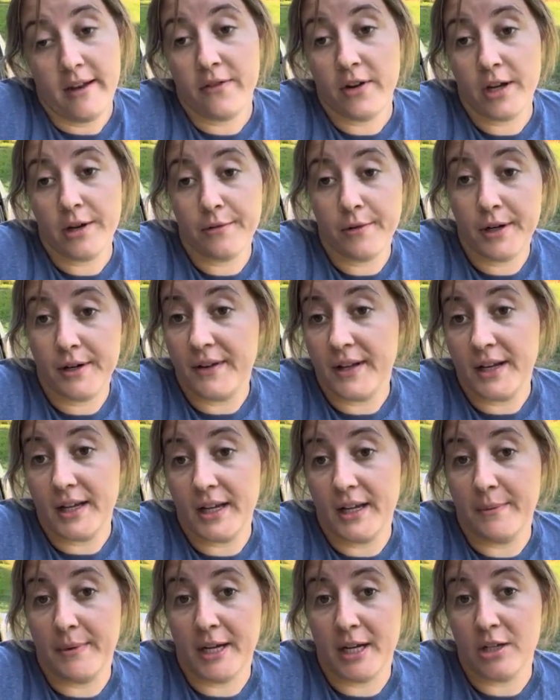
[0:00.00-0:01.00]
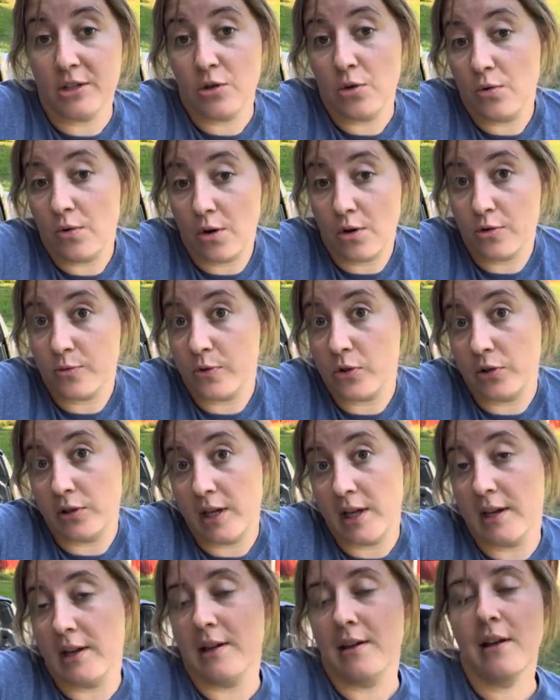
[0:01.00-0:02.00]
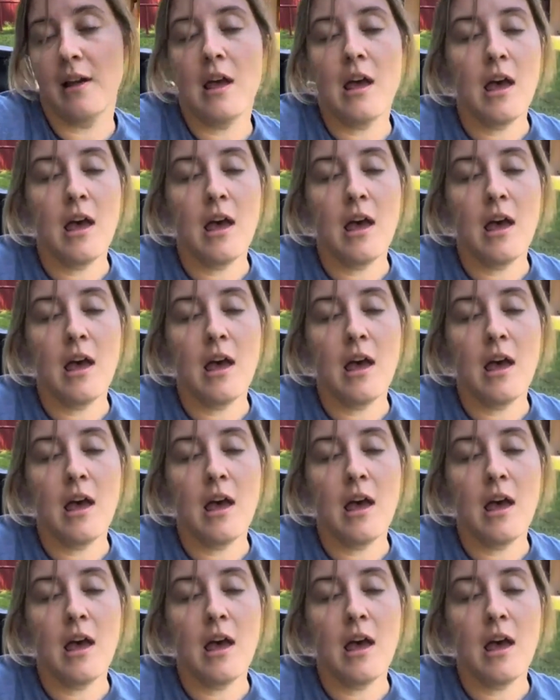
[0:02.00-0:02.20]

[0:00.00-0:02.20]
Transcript: get rid of any because who knows when you'll need it.